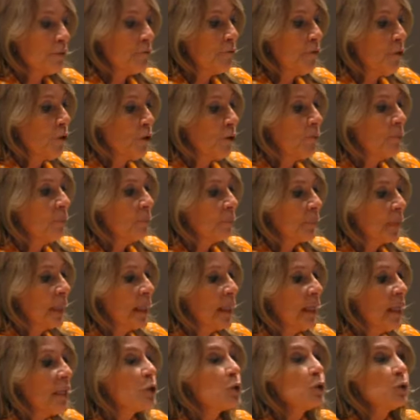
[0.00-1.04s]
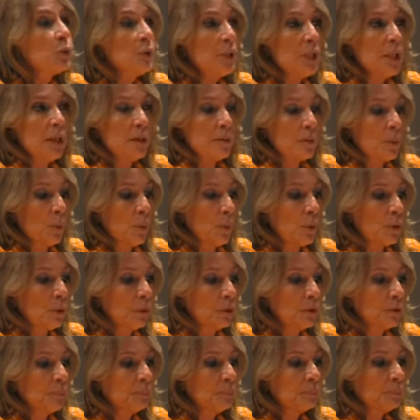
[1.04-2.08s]
reform is unique in the
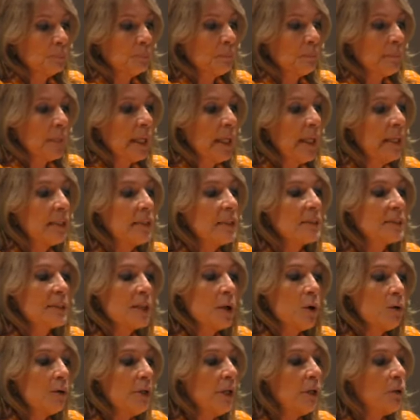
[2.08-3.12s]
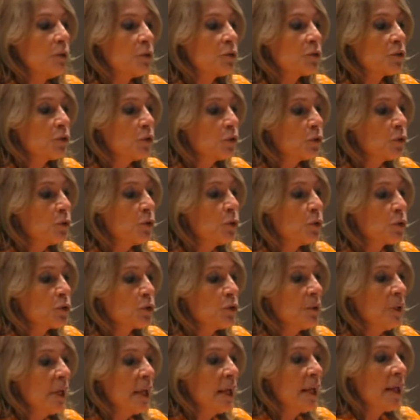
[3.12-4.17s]
world. It is the only
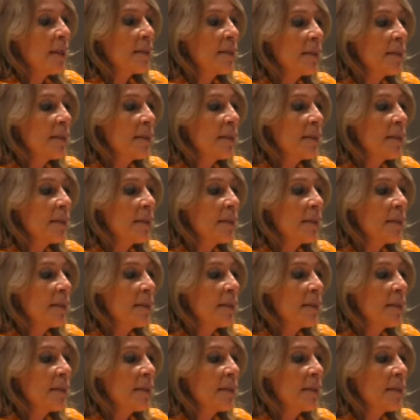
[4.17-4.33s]
constitution